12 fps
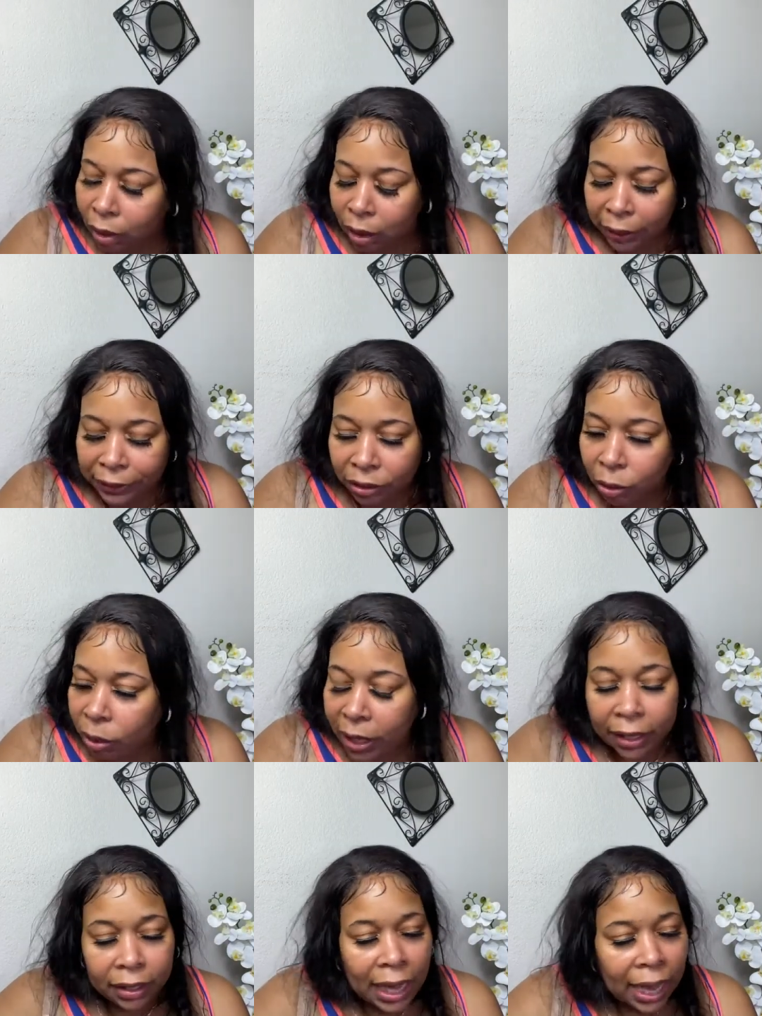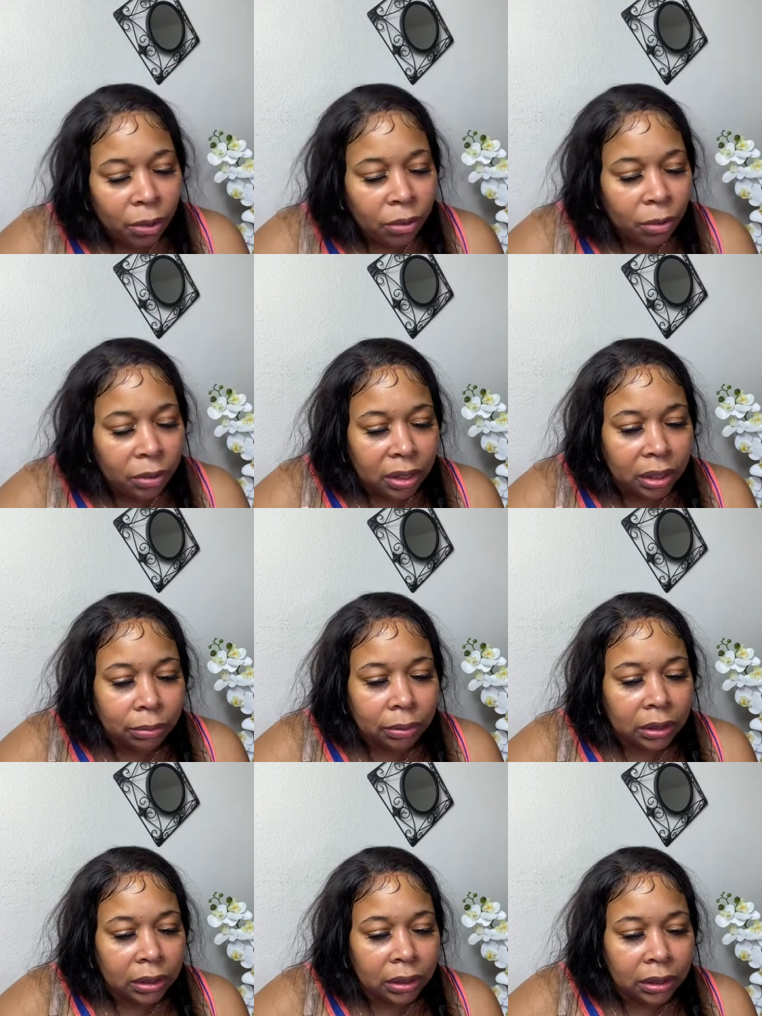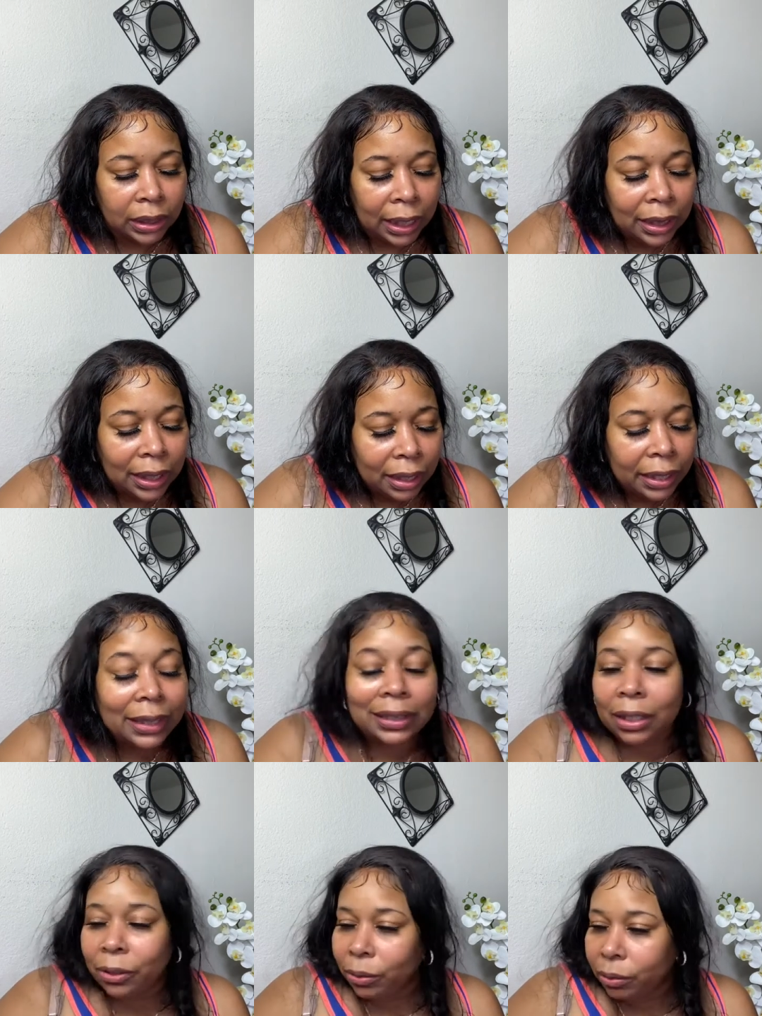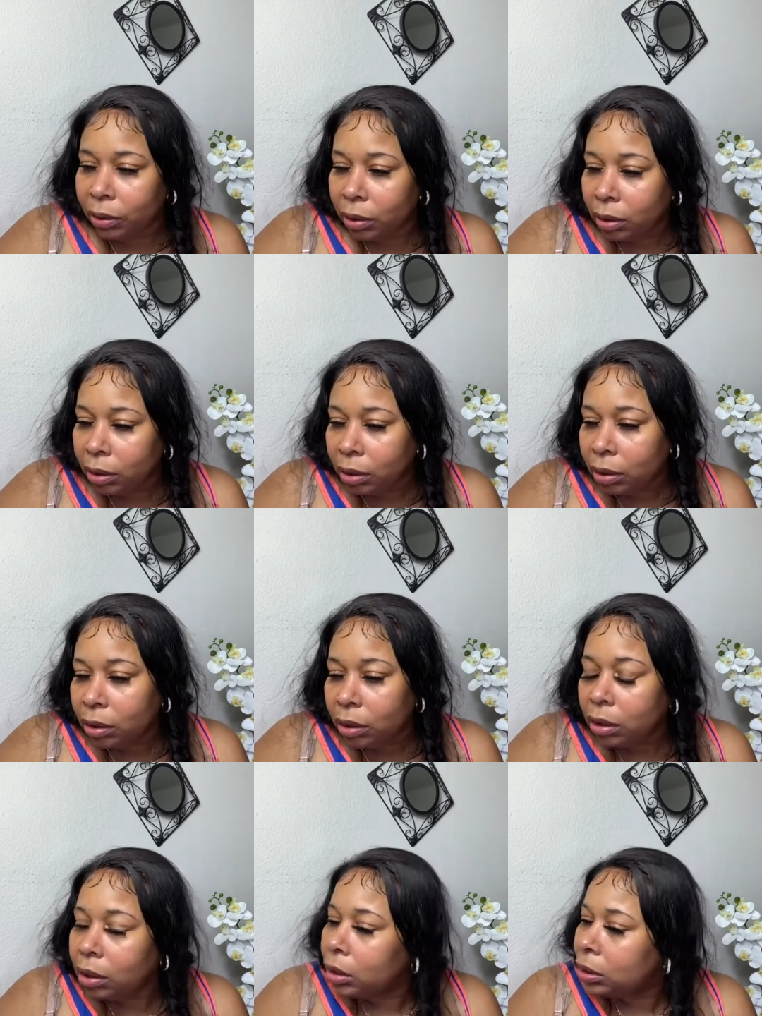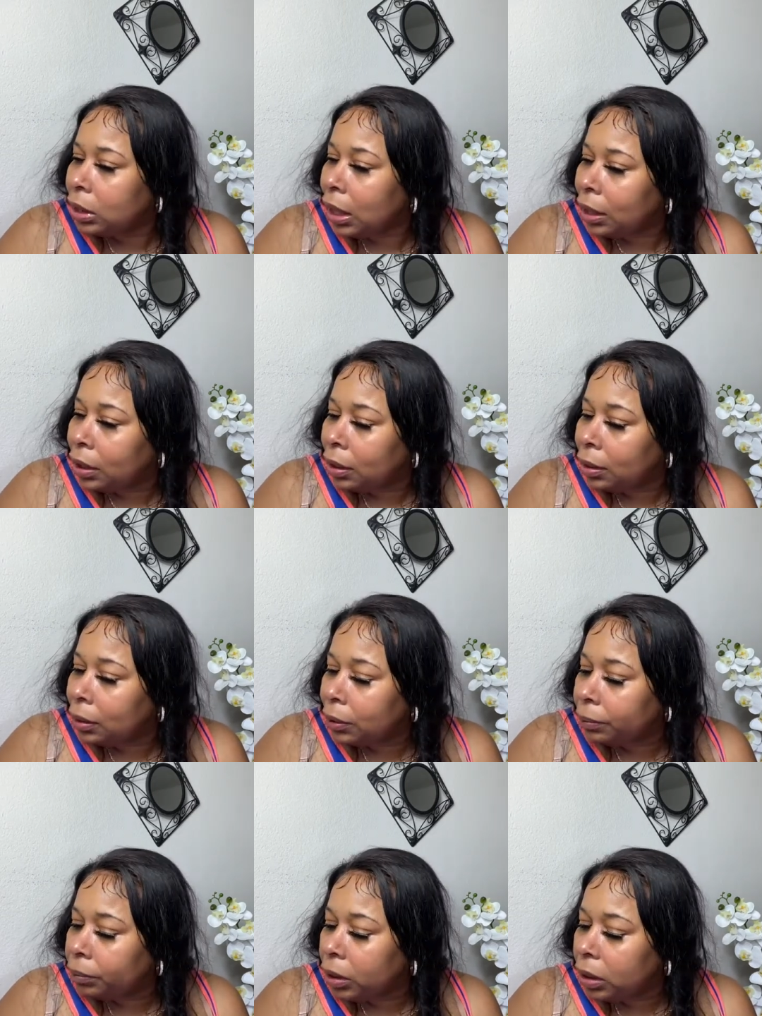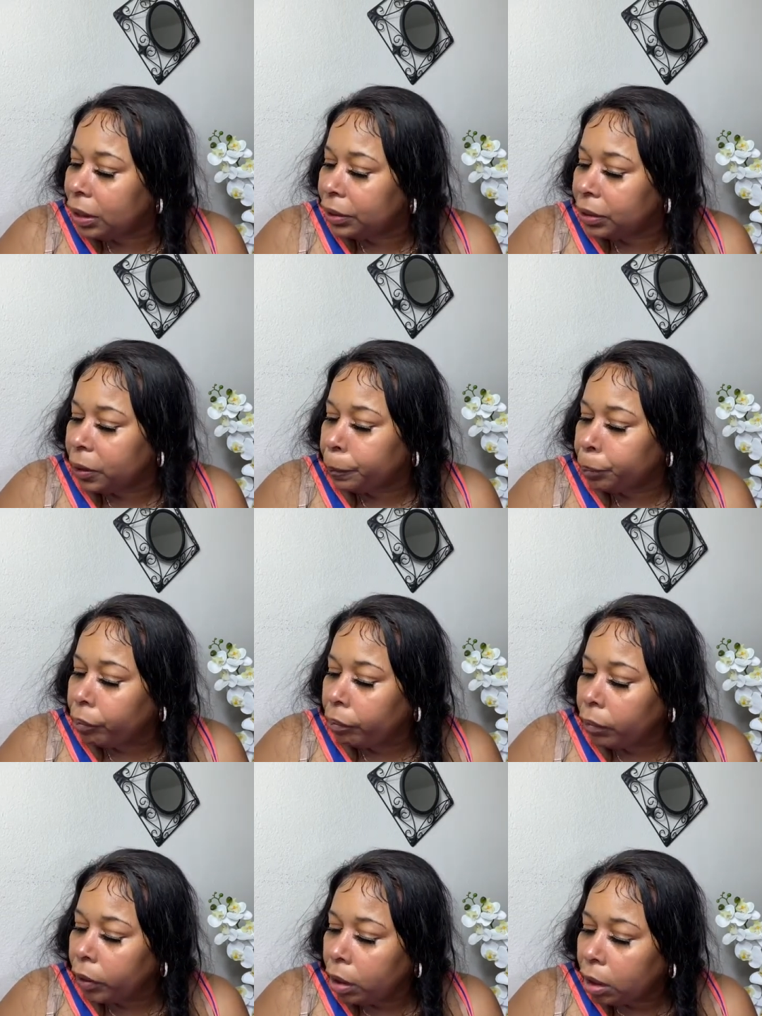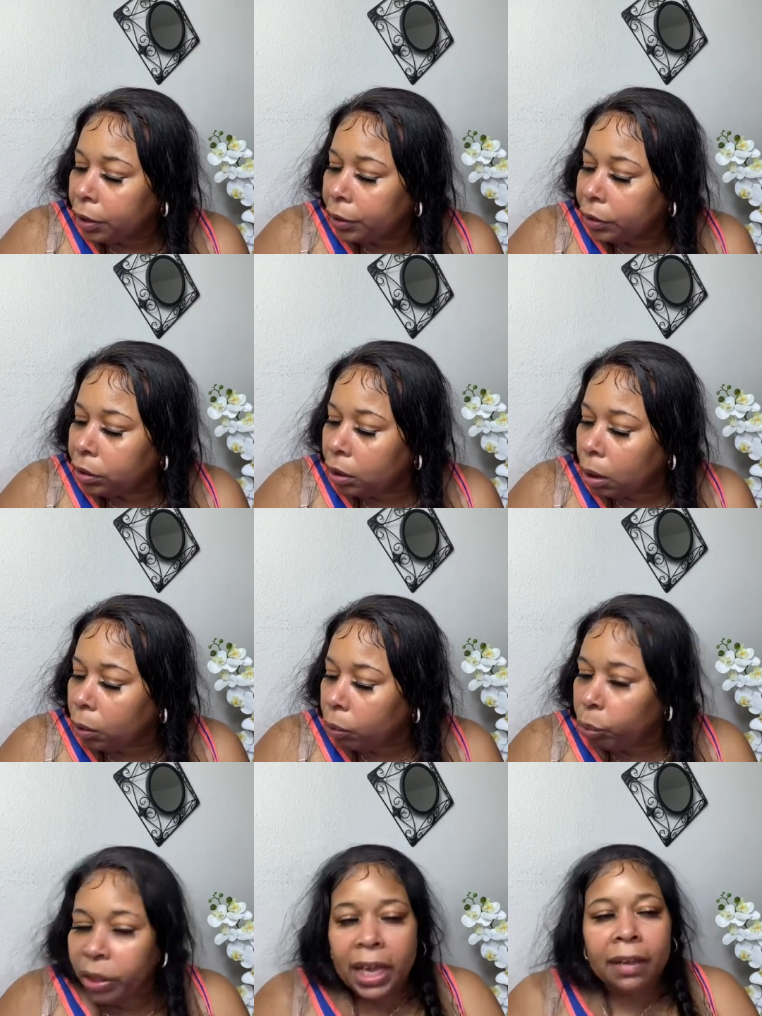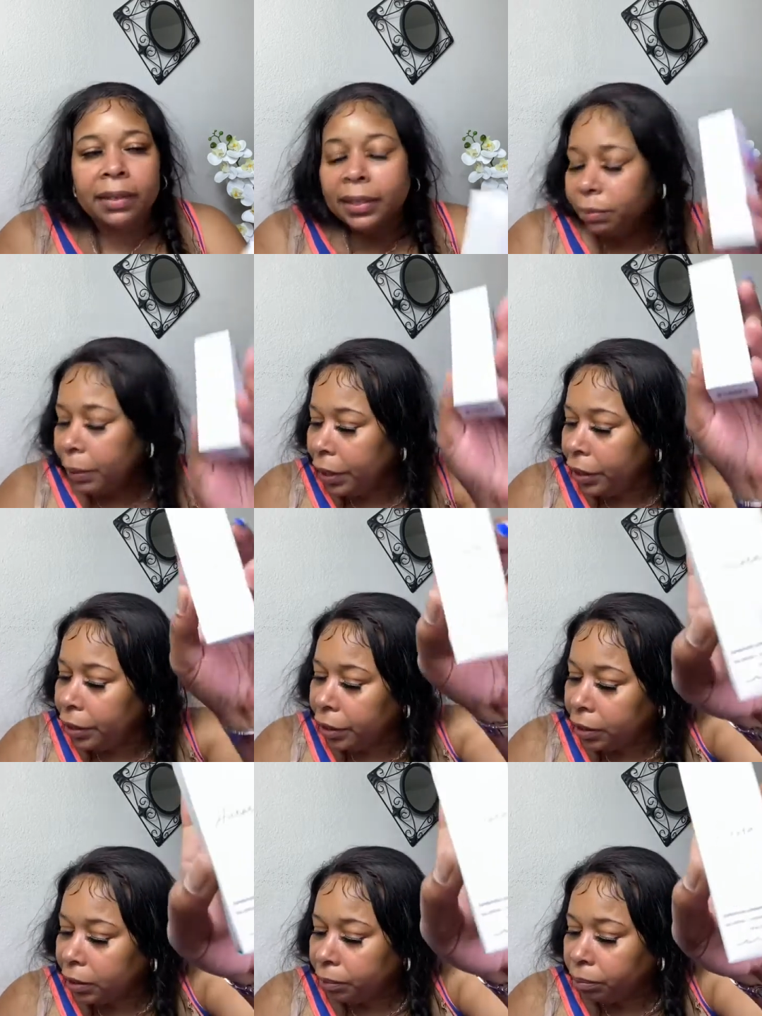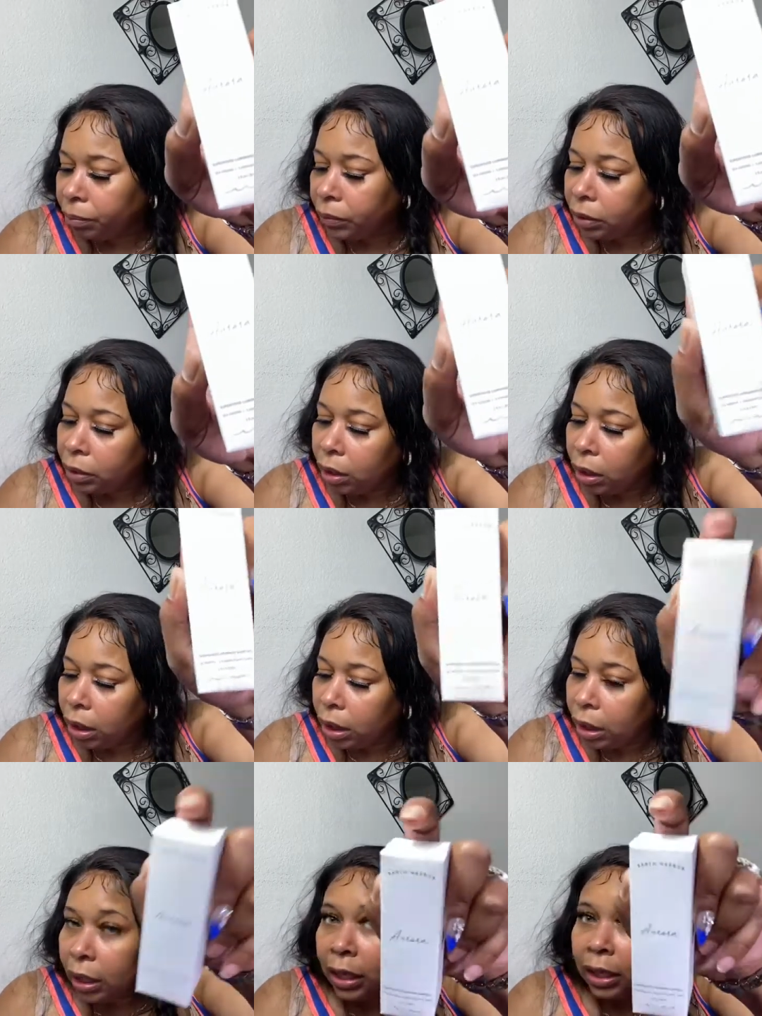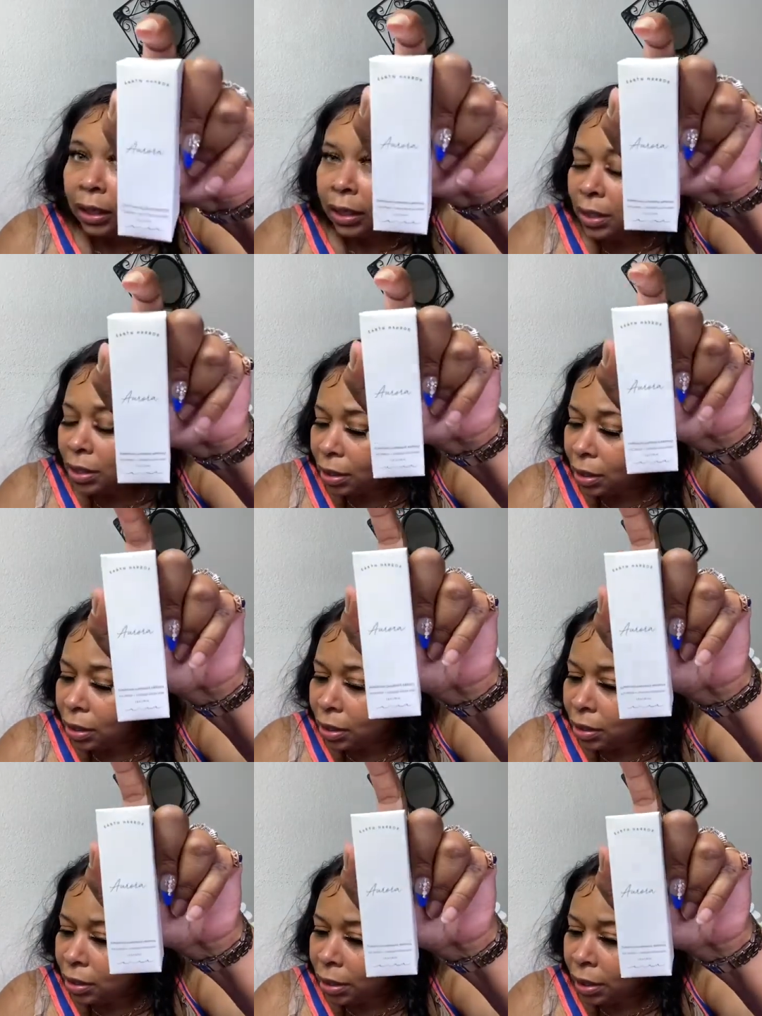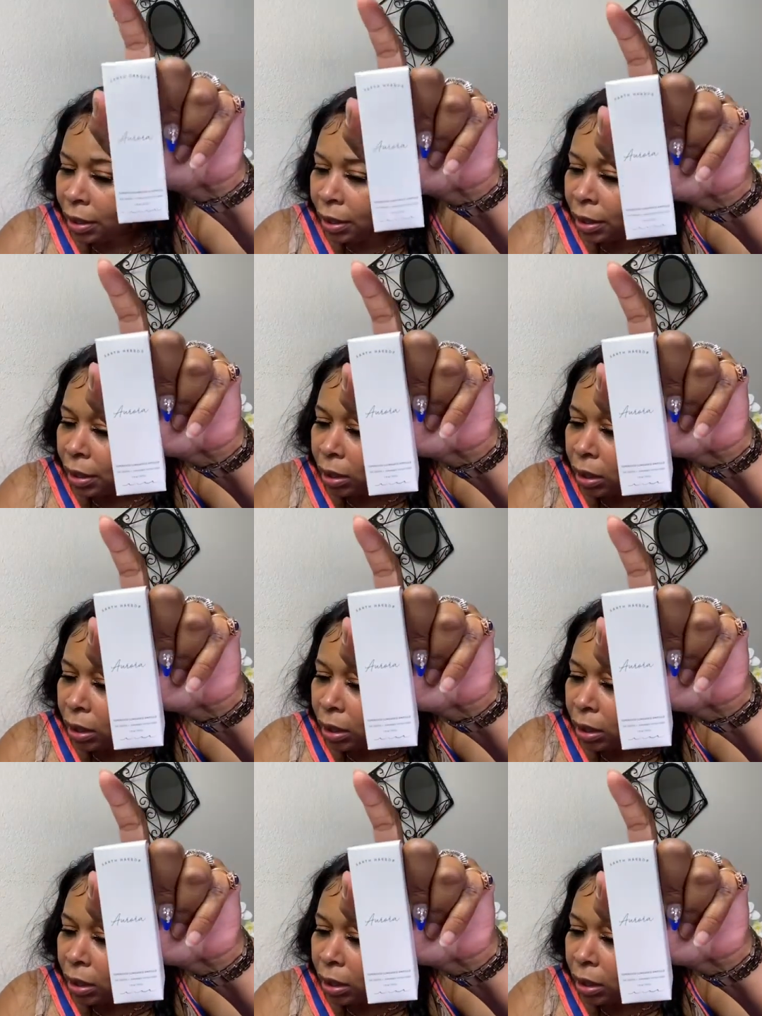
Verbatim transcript: So, okay, I don't know what this one is. I think, yes, I do. It's like a cleanser. So, we have this right here. And this is the,